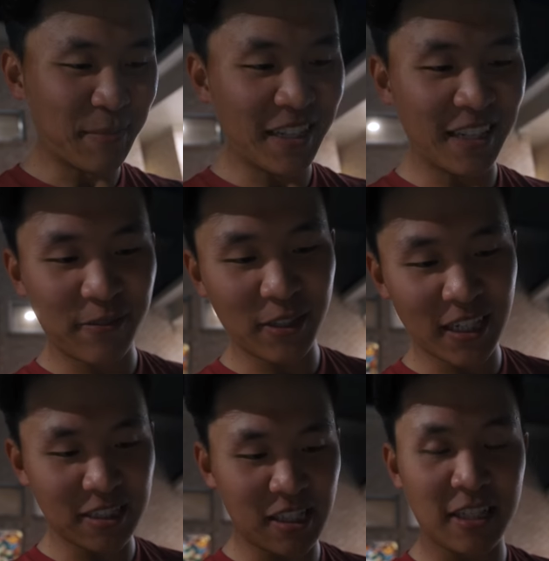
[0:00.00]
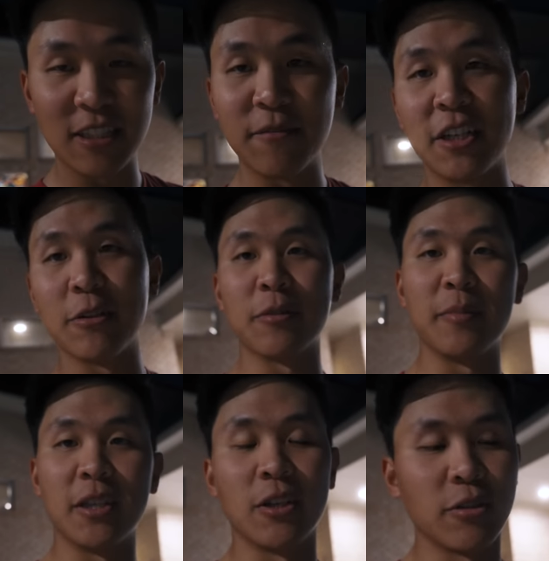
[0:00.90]
But if you guys like this video with
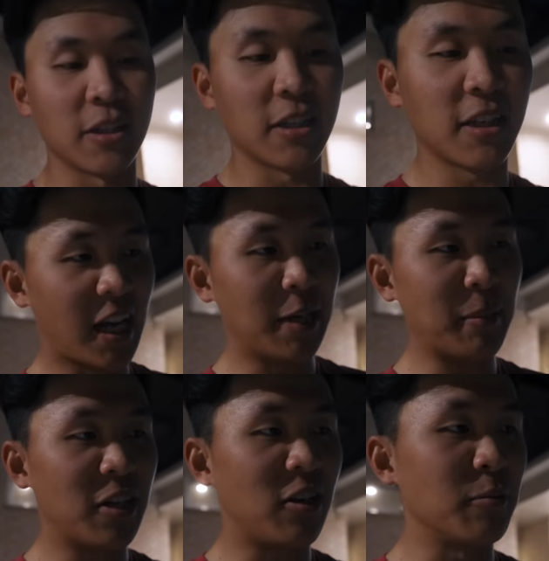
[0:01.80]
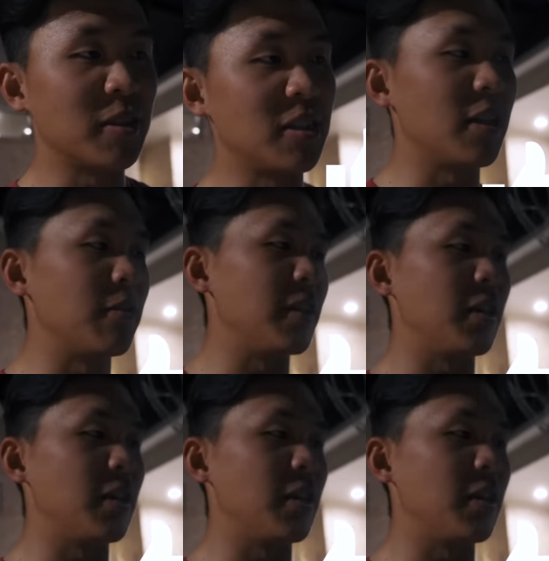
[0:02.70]
me and Hogan and made it all the way to the end of the